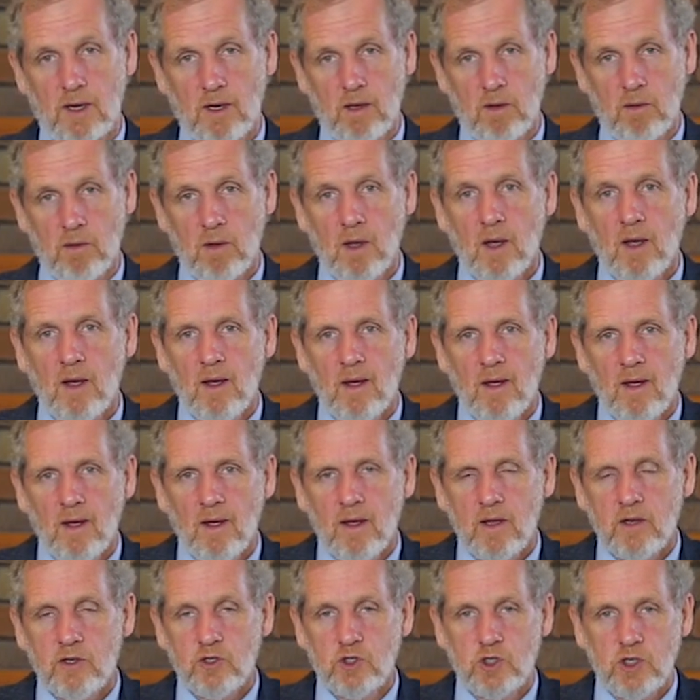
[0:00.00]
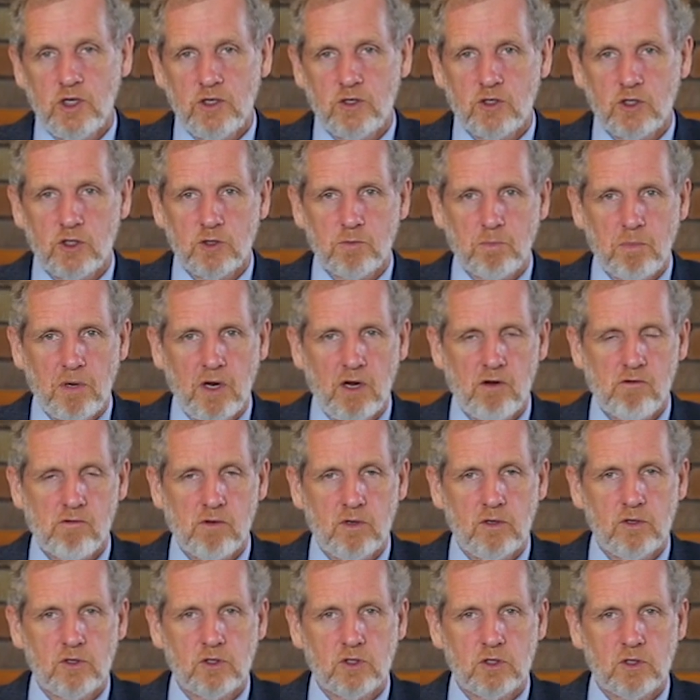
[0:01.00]
how Jesus'
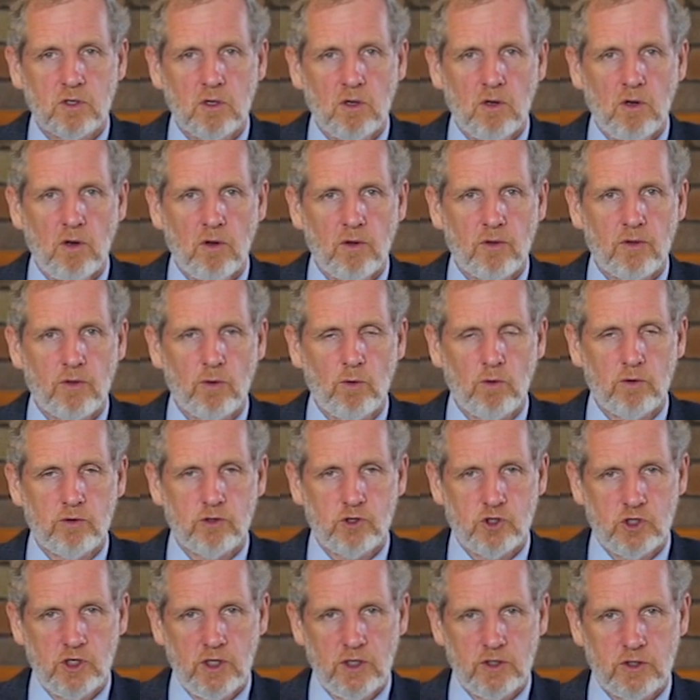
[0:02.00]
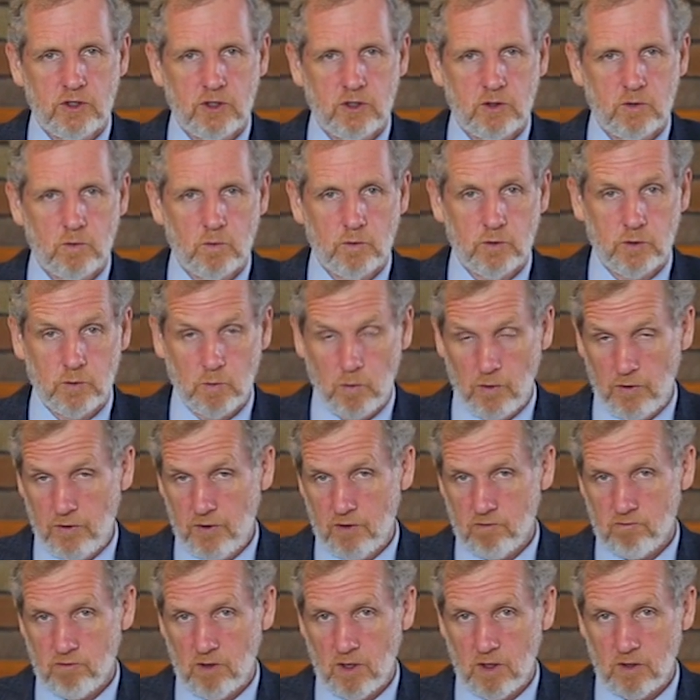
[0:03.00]
parents thought Jesus was with
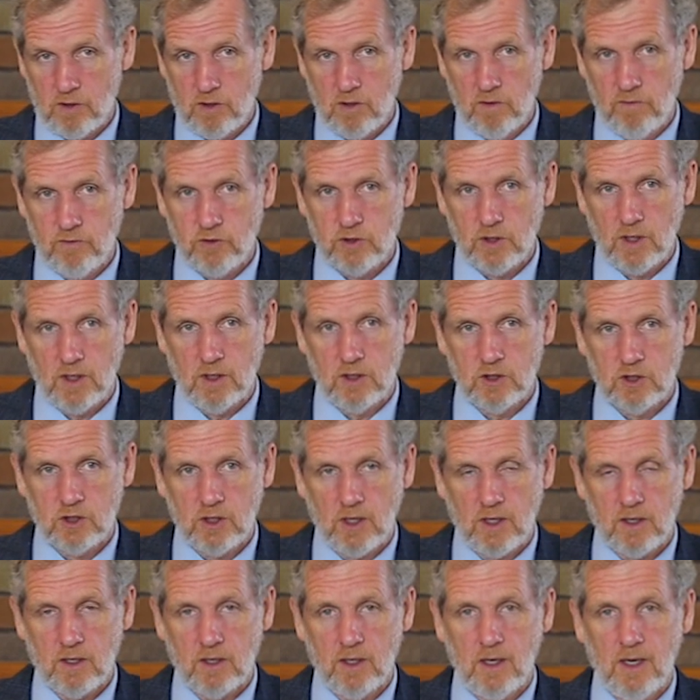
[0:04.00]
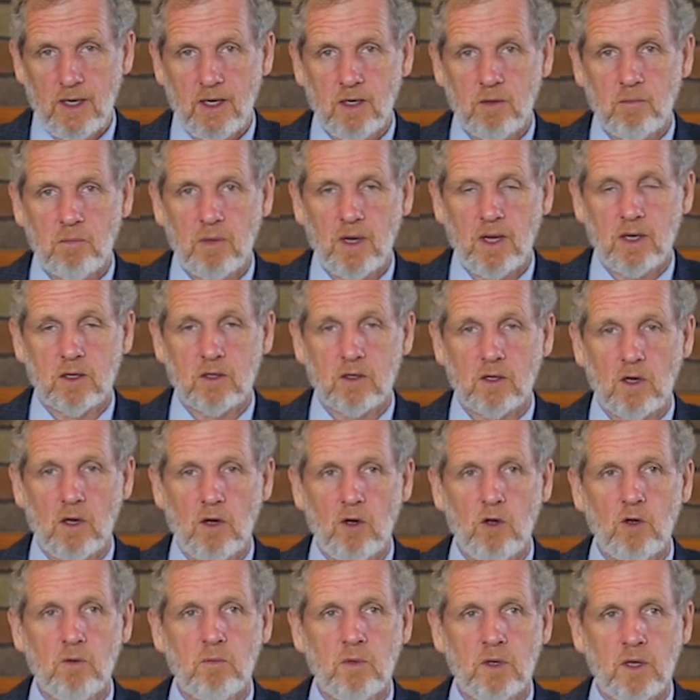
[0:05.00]
their relatives and they started heading back to
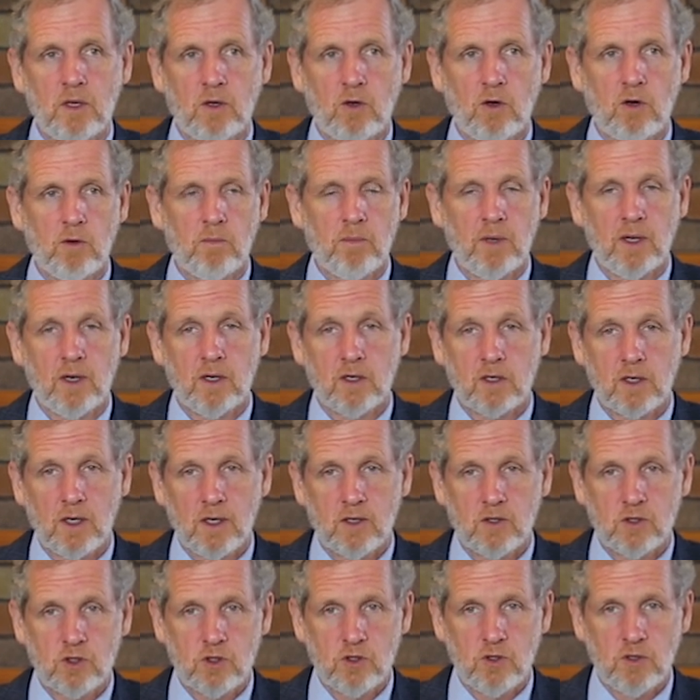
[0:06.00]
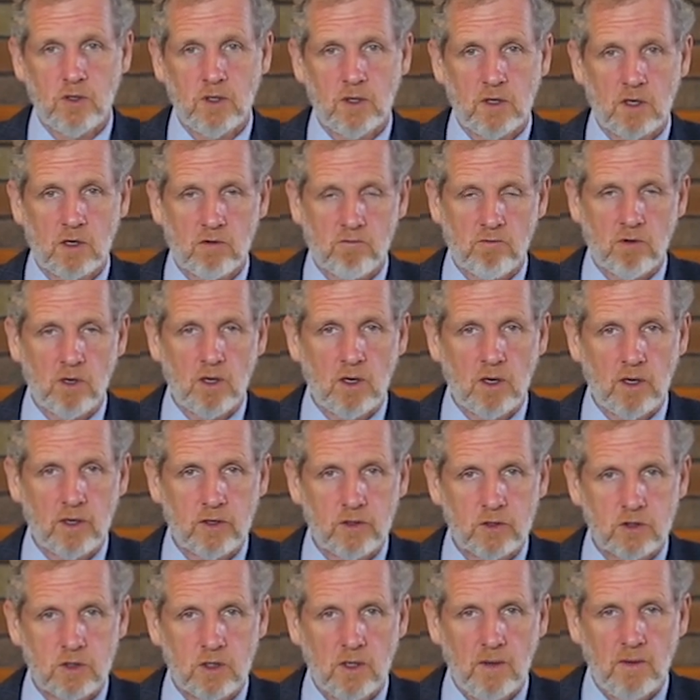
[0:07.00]
home and they got about a day's journey and they
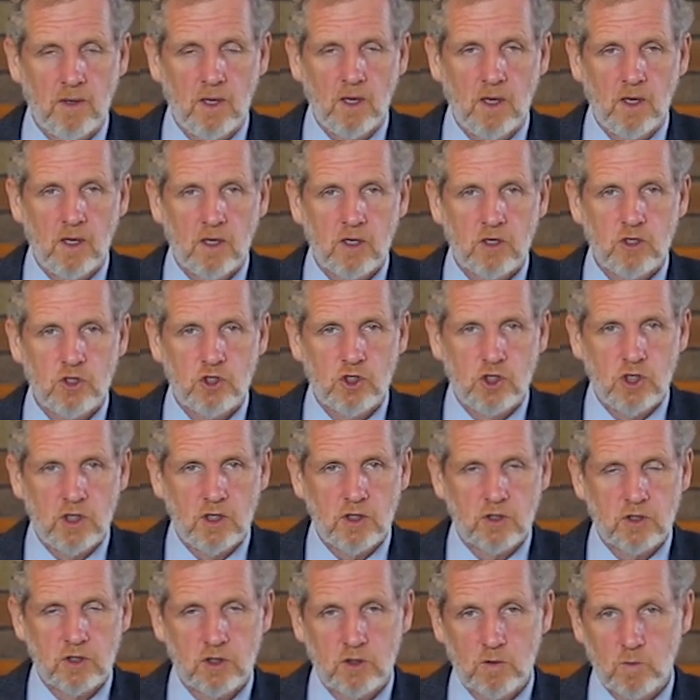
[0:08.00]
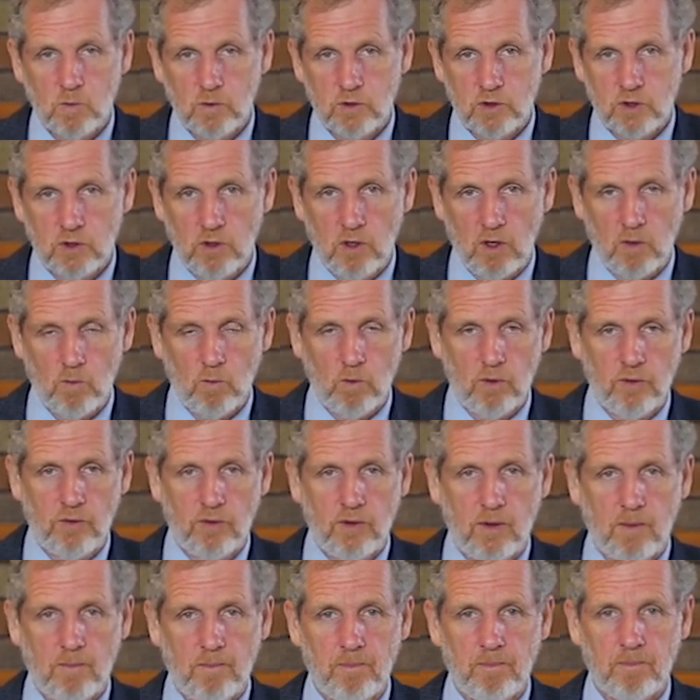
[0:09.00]
realized Jesus was not with
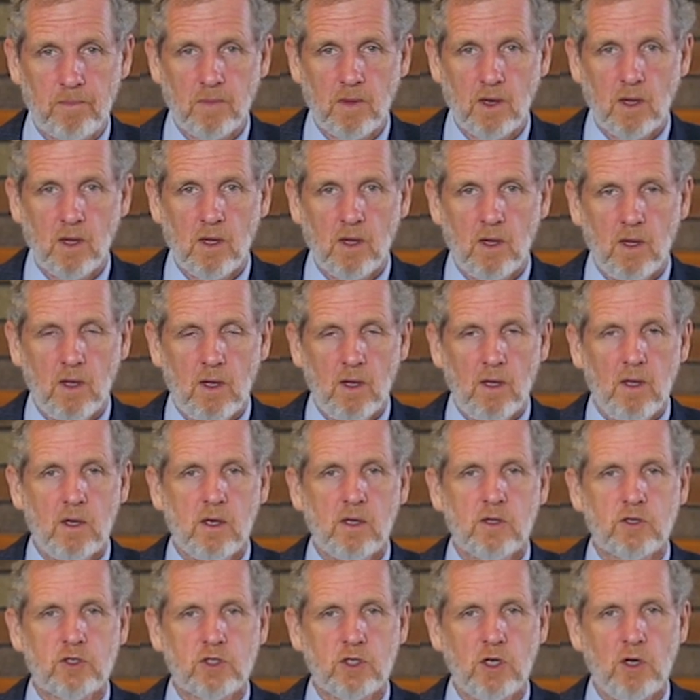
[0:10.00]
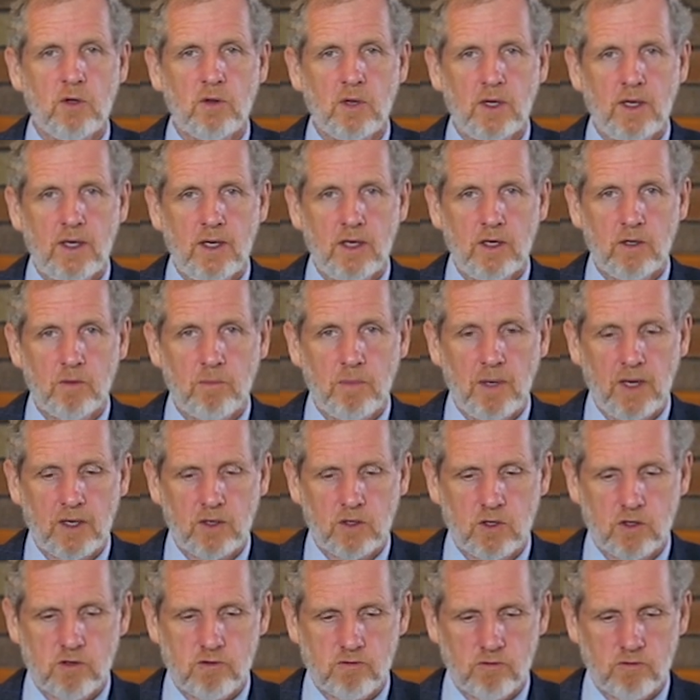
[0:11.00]
them. So they headed back to